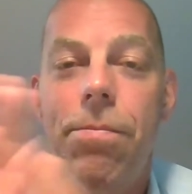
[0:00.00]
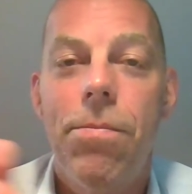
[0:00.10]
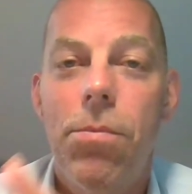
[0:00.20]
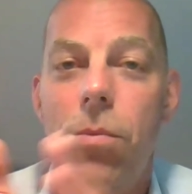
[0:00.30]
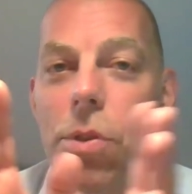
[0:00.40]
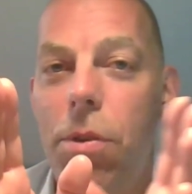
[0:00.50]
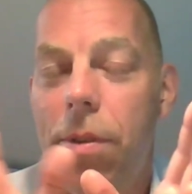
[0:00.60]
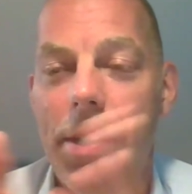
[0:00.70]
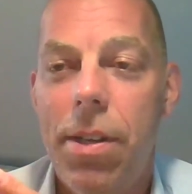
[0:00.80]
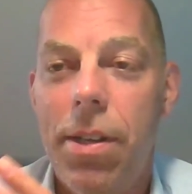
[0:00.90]
So
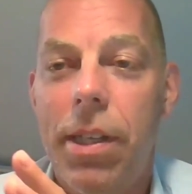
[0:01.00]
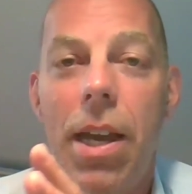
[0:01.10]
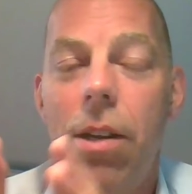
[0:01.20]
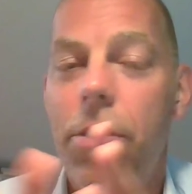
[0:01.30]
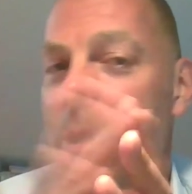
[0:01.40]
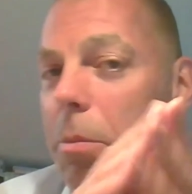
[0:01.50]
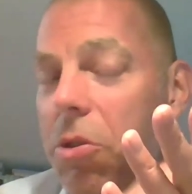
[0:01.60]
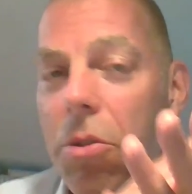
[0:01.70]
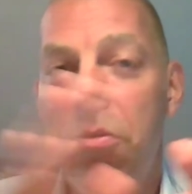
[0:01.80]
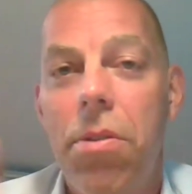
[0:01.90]
in category number
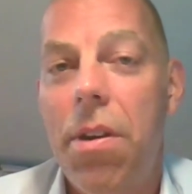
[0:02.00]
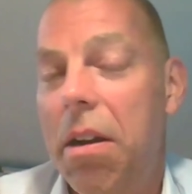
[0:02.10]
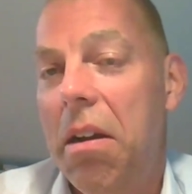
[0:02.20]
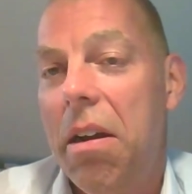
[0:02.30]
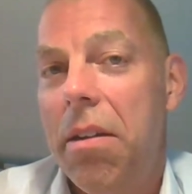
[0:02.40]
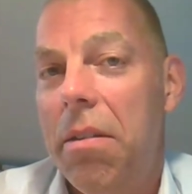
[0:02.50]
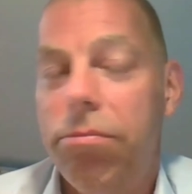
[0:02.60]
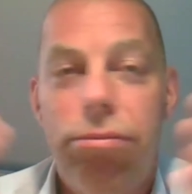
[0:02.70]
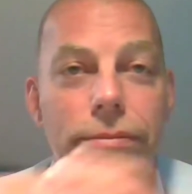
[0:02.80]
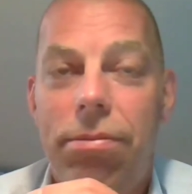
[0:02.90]
two,
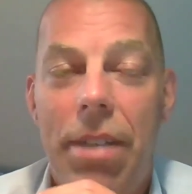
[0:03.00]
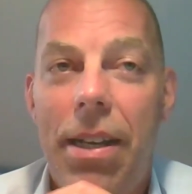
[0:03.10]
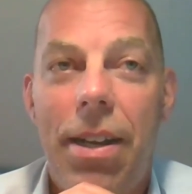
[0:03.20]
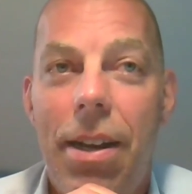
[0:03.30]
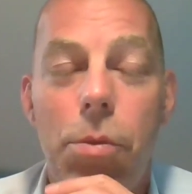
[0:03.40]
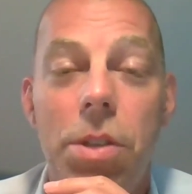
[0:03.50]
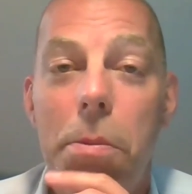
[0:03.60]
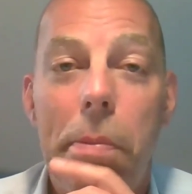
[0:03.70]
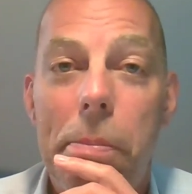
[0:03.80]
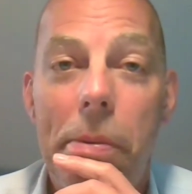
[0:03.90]
I wasn't
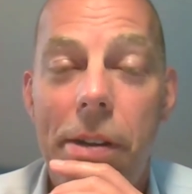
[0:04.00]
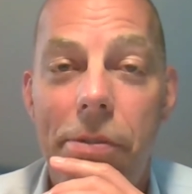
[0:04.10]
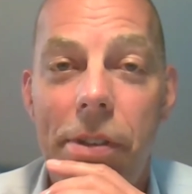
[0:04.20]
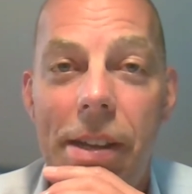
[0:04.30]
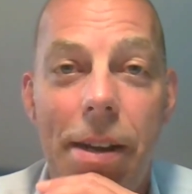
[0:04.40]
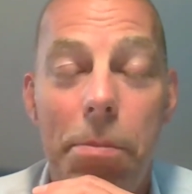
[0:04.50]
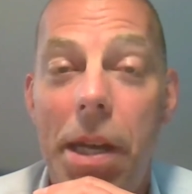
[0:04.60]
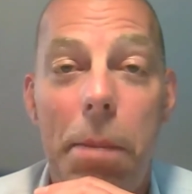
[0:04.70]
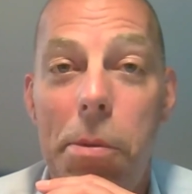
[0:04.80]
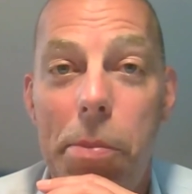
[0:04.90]
prepared for that. I'm
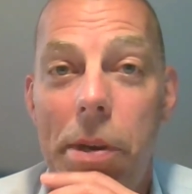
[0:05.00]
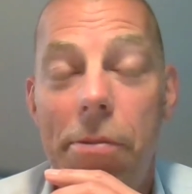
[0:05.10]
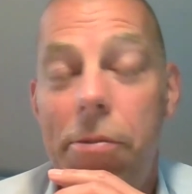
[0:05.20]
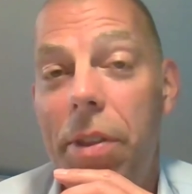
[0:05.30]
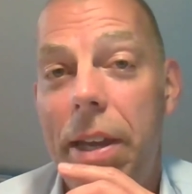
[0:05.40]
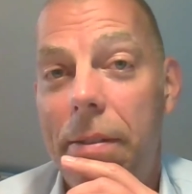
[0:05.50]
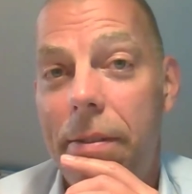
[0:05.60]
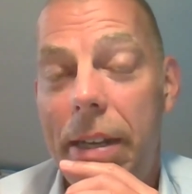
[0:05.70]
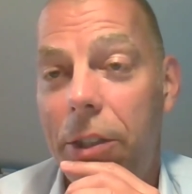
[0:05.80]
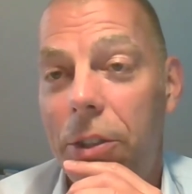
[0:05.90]
not prepared for that,
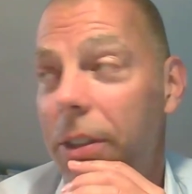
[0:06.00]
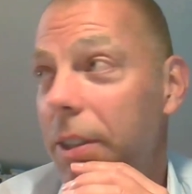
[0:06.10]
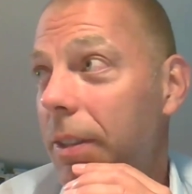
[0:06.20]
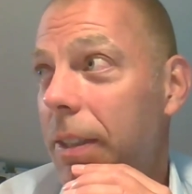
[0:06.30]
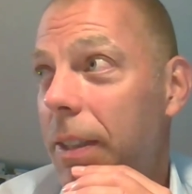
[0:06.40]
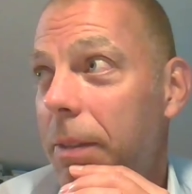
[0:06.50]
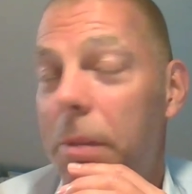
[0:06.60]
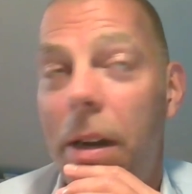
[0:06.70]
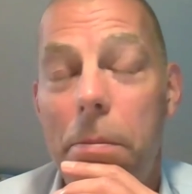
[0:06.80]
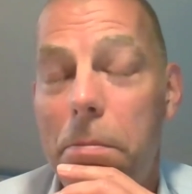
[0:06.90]
actually.
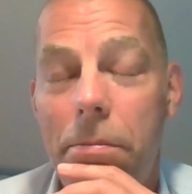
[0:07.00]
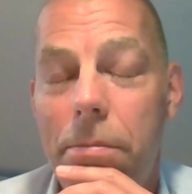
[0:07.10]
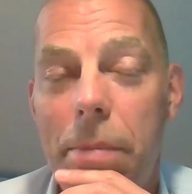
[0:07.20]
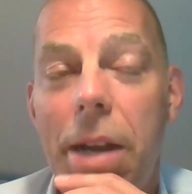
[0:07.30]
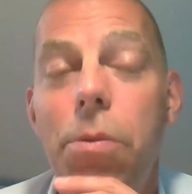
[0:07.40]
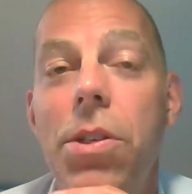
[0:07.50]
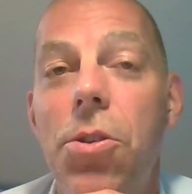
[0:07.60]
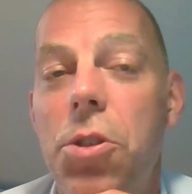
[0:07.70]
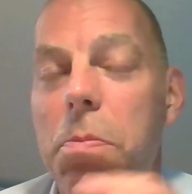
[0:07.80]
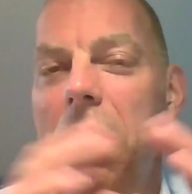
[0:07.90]
My research
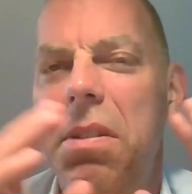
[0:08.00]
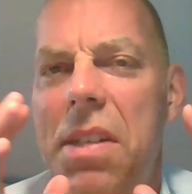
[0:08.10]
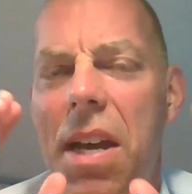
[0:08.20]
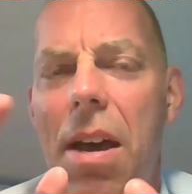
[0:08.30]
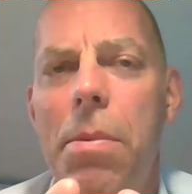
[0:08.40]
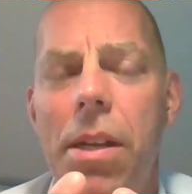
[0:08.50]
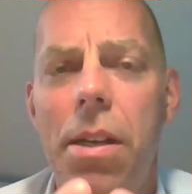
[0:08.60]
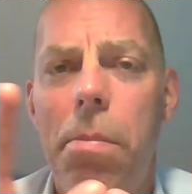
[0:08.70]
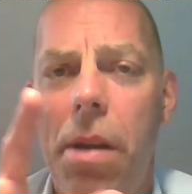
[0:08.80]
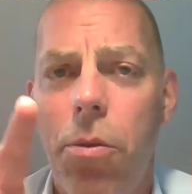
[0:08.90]
has been dominated
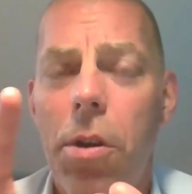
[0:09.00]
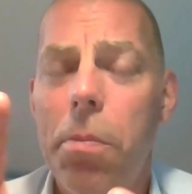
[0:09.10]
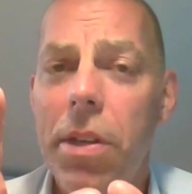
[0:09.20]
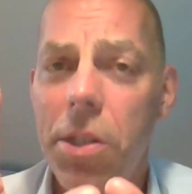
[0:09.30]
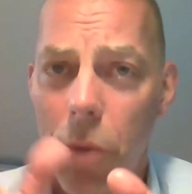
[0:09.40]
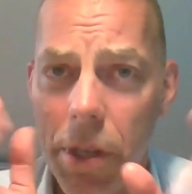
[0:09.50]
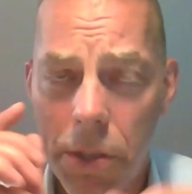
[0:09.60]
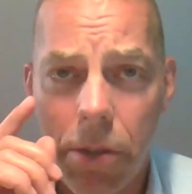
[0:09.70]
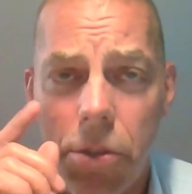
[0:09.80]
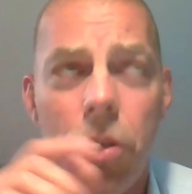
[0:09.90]
by workplace
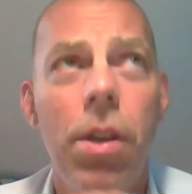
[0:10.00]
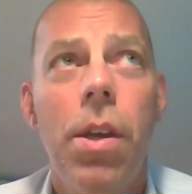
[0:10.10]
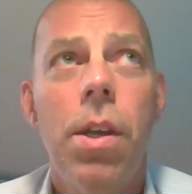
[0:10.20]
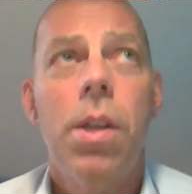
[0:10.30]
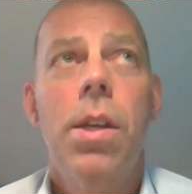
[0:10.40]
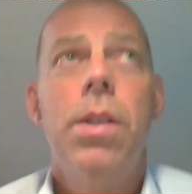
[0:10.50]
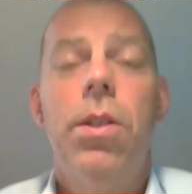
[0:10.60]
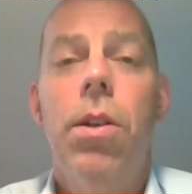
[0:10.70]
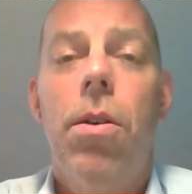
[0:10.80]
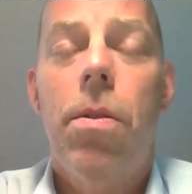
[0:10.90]
research,
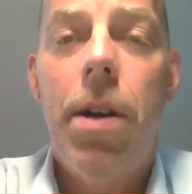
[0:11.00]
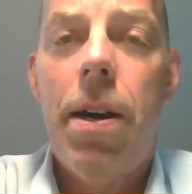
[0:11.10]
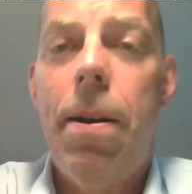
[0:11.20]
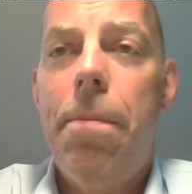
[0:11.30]
so I